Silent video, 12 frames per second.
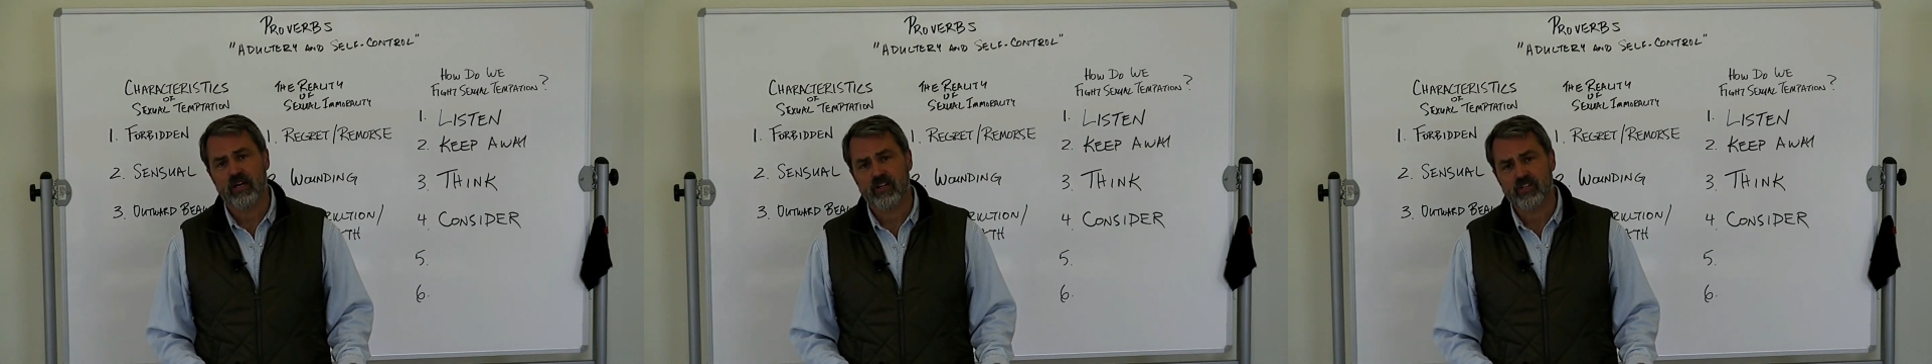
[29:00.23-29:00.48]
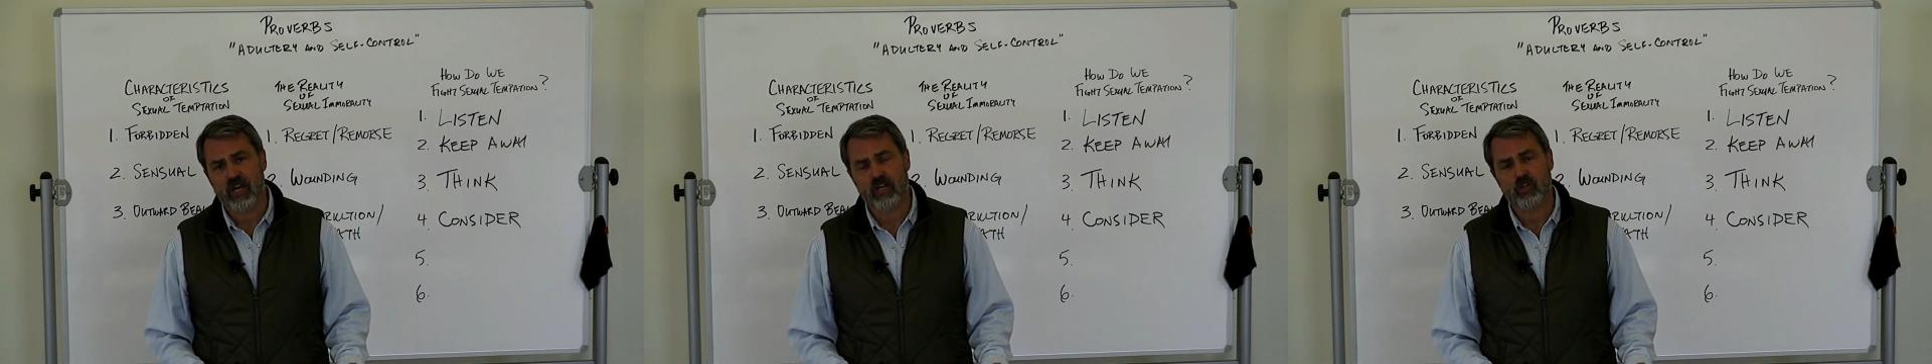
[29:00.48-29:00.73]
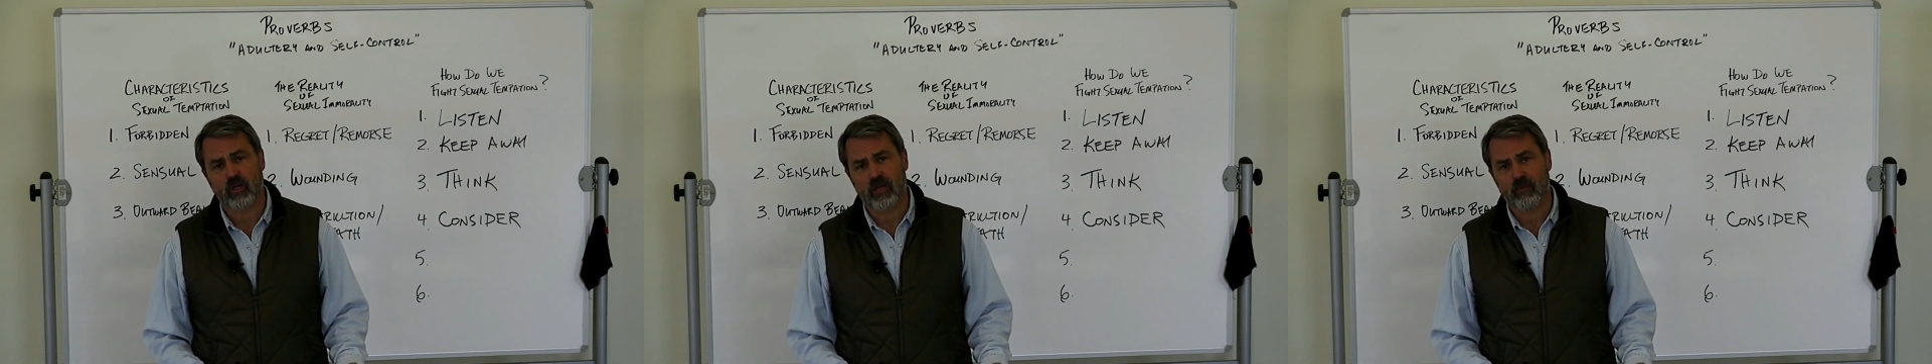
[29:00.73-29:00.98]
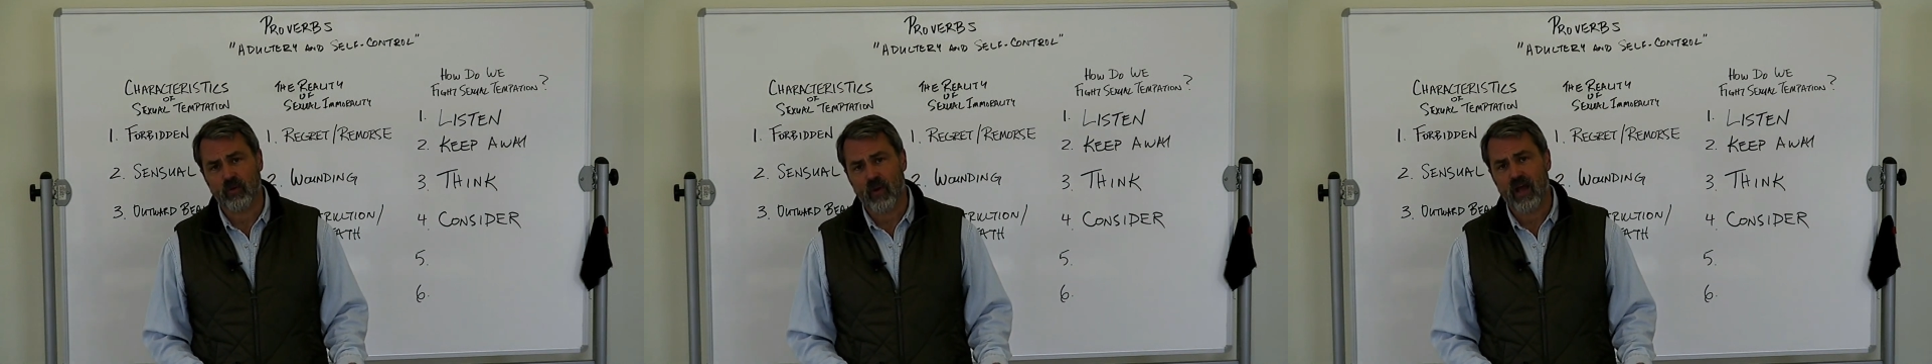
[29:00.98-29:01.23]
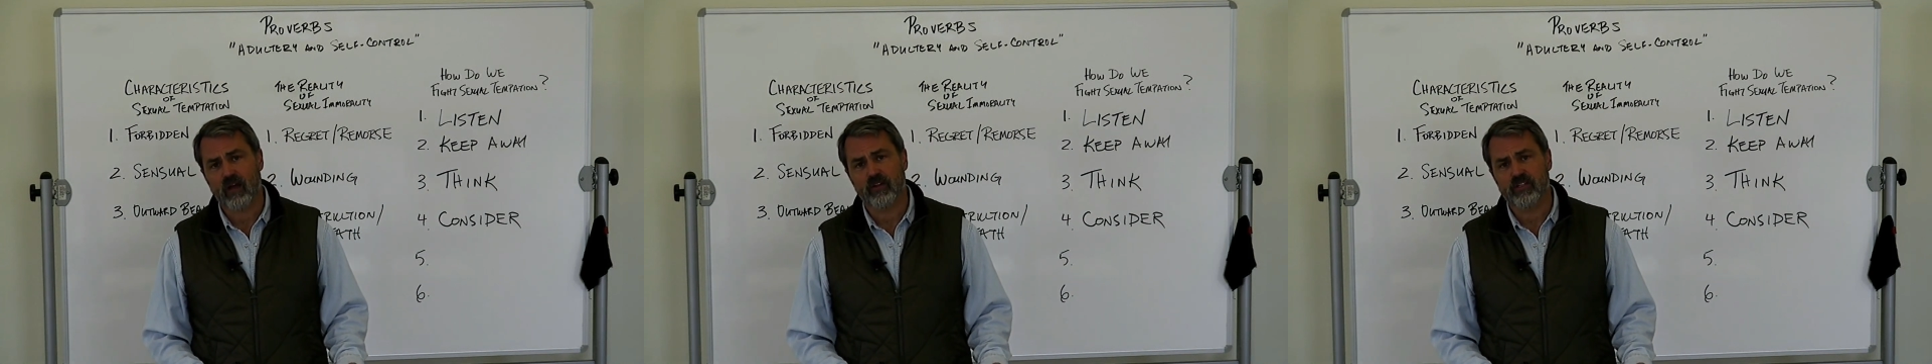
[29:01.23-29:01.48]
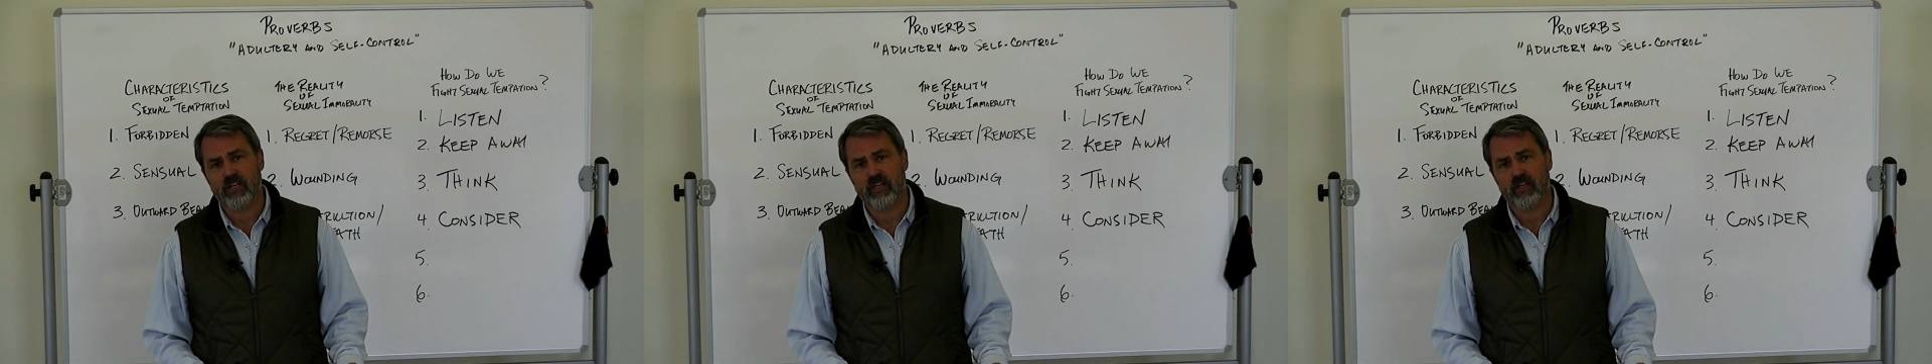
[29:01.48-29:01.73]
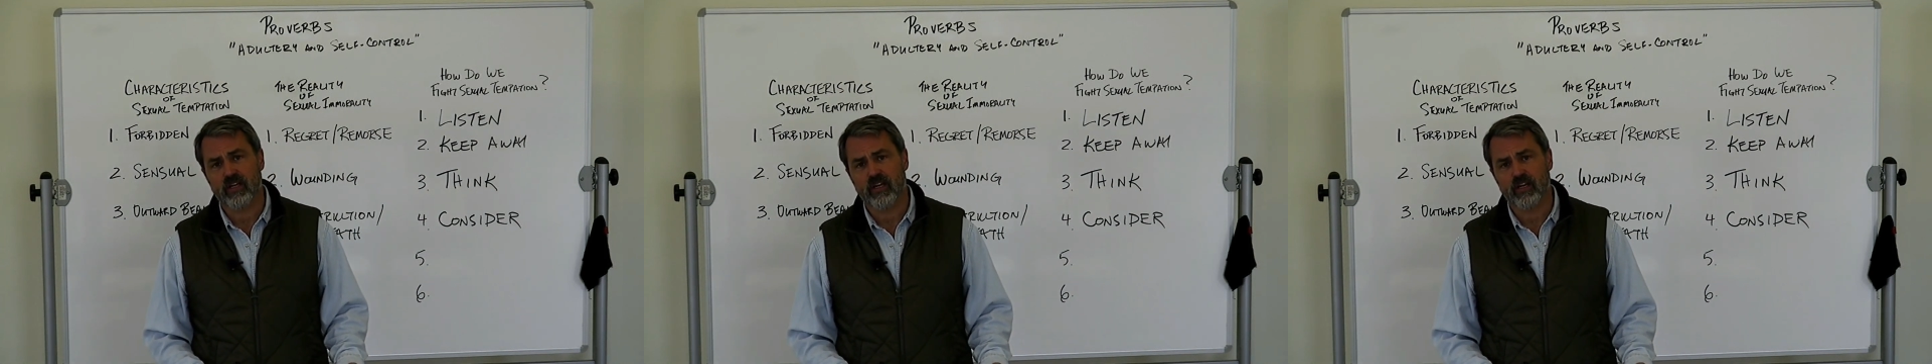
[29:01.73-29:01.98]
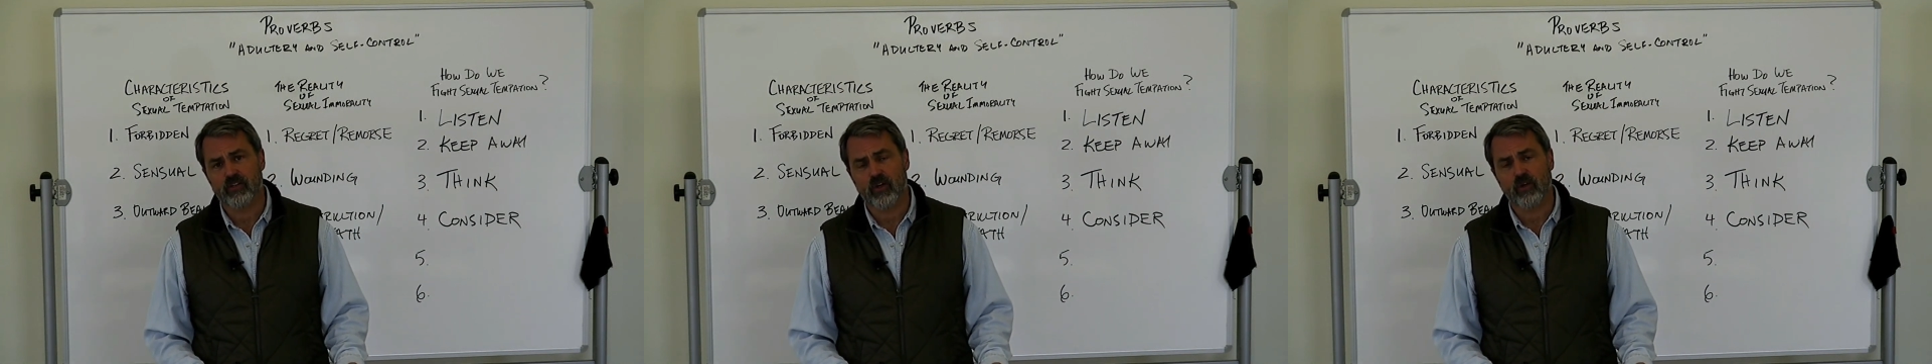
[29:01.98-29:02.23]
sexual immorality
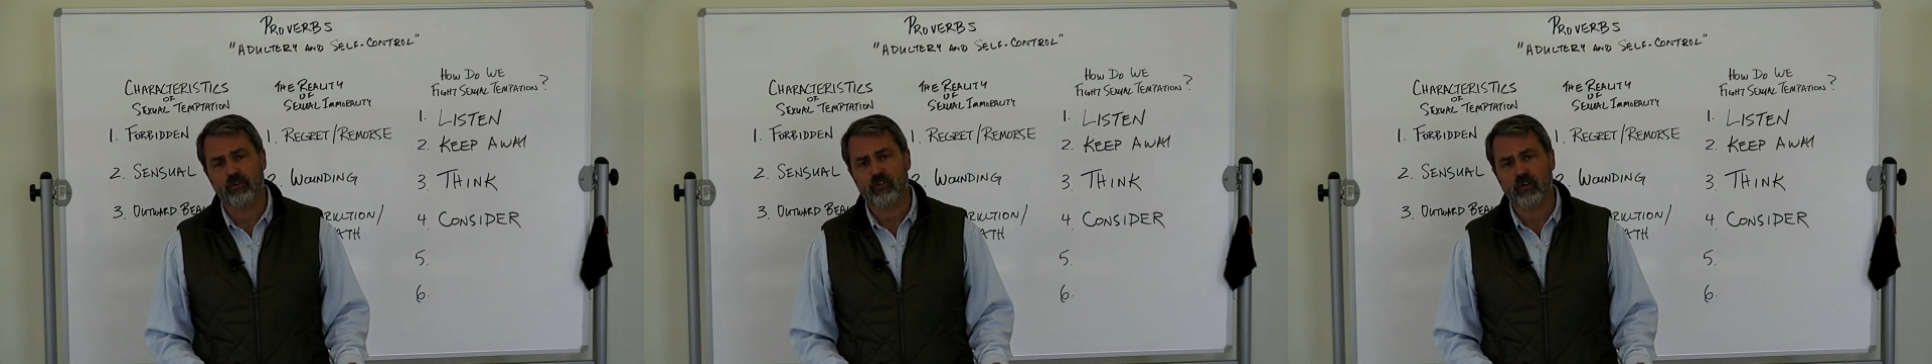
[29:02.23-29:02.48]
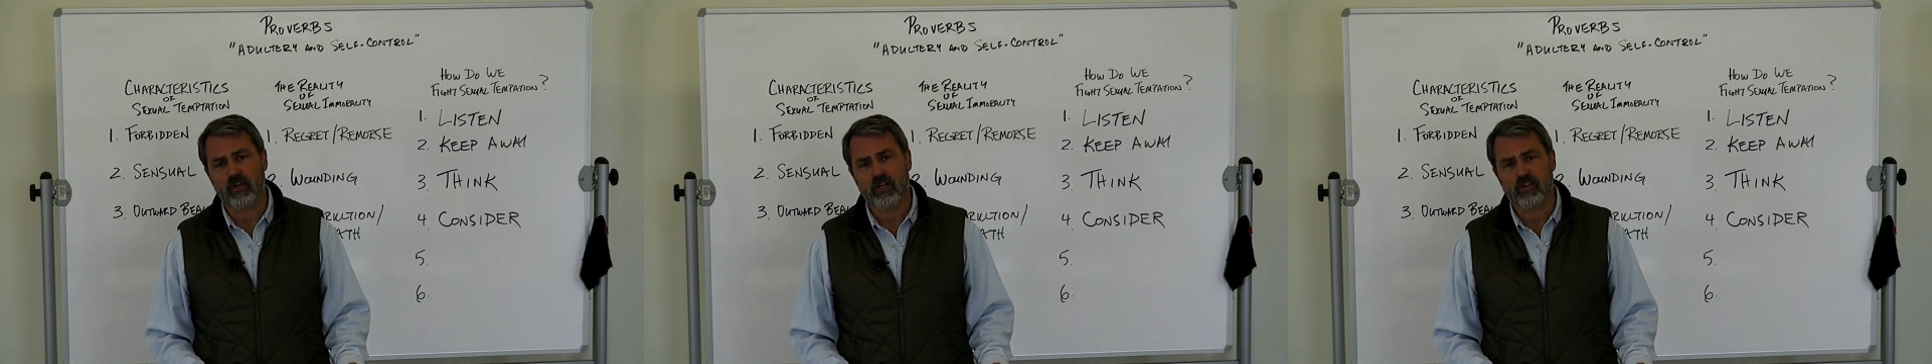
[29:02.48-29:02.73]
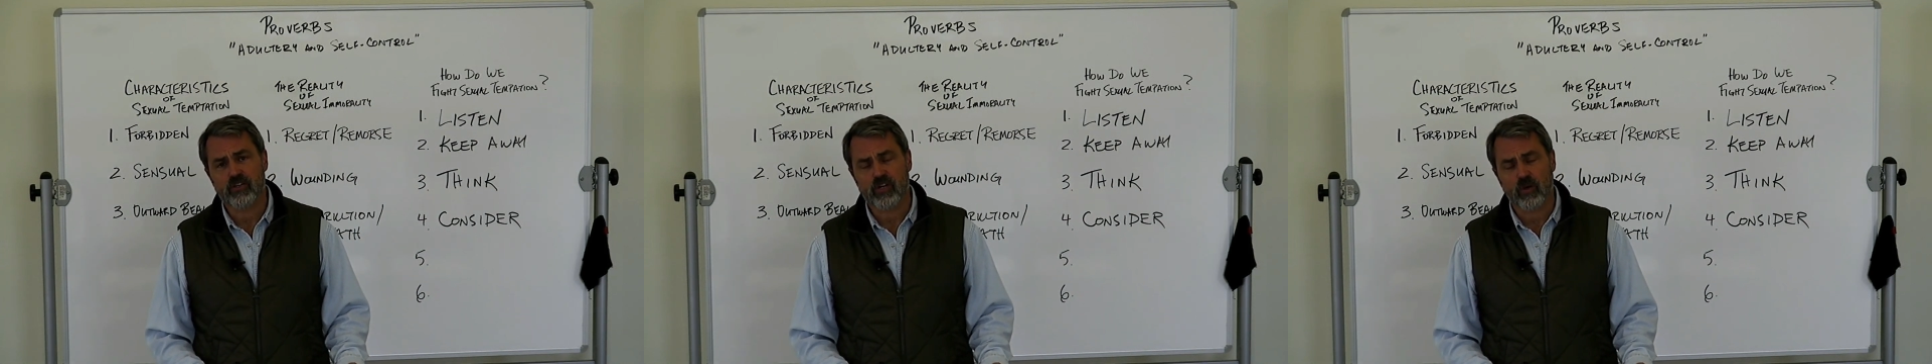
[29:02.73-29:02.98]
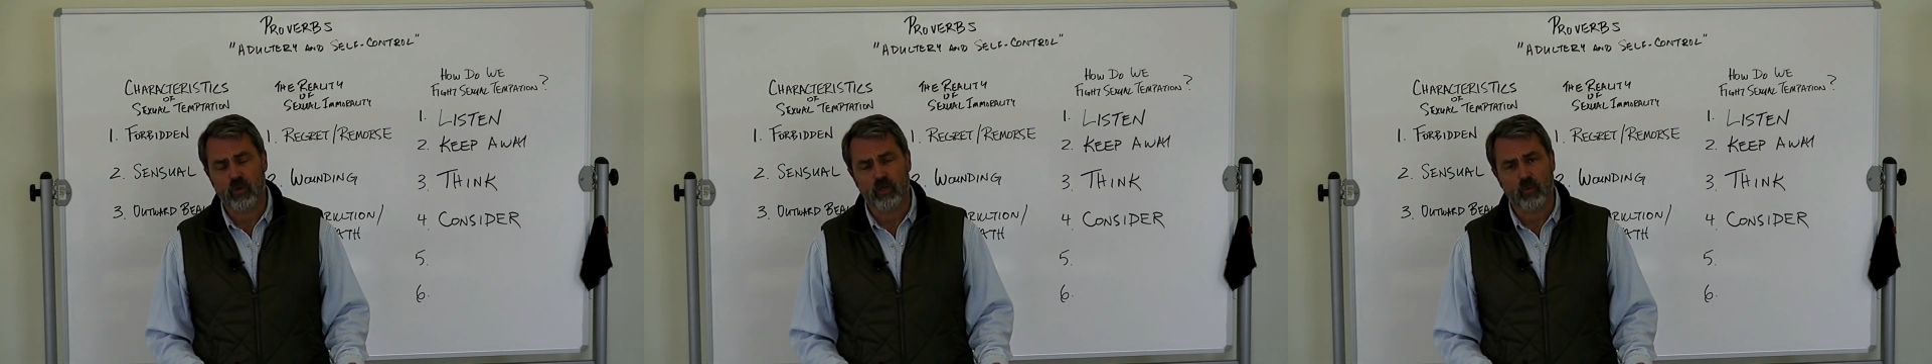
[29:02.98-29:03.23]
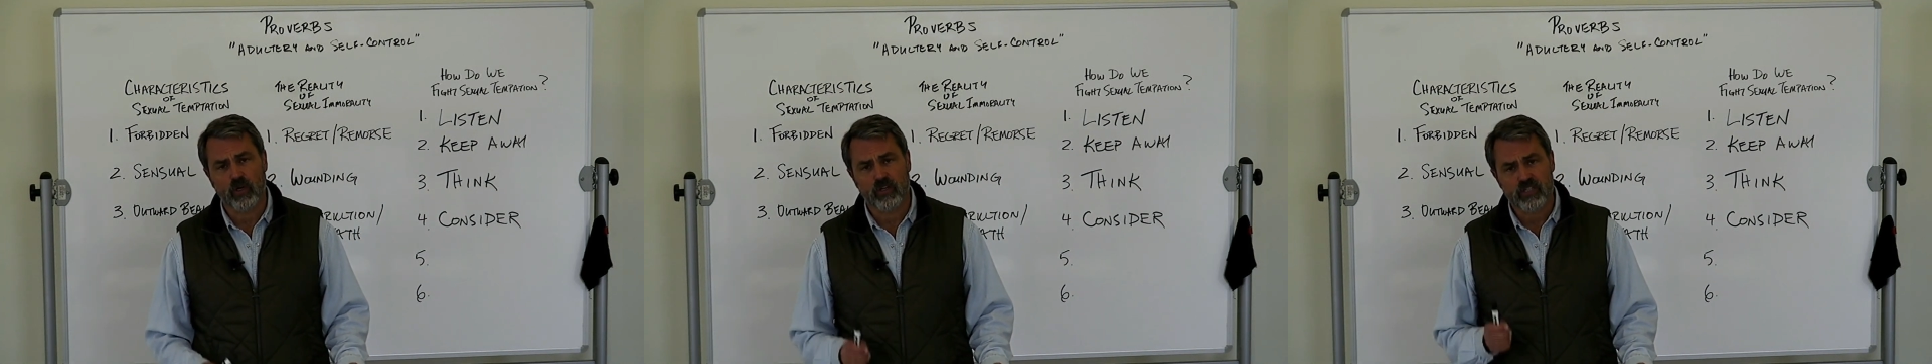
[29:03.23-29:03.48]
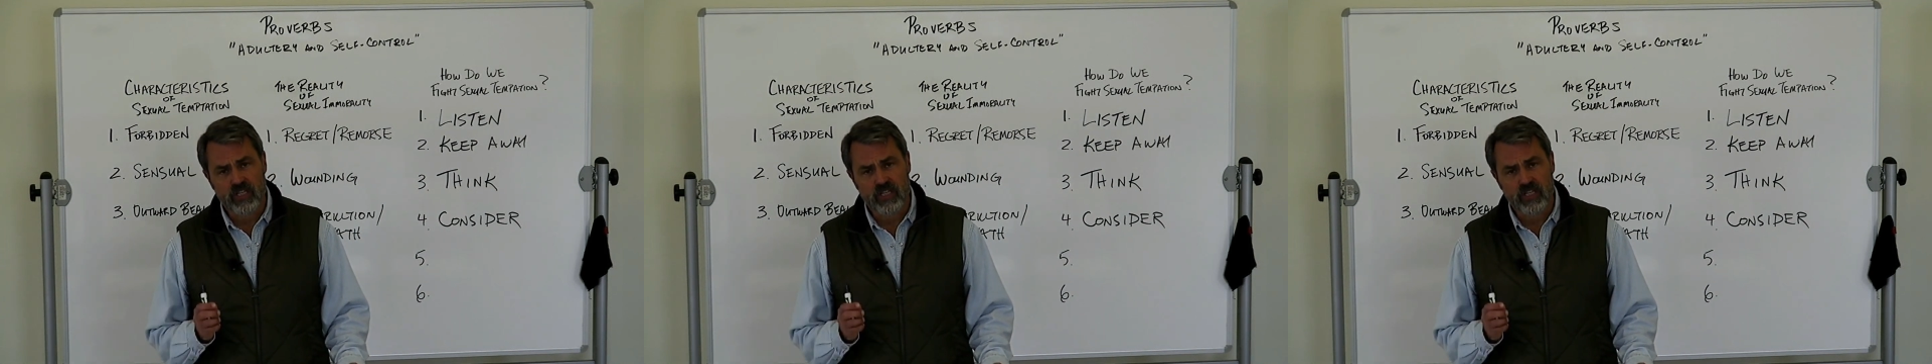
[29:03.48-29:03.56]
and adultery. And so when we're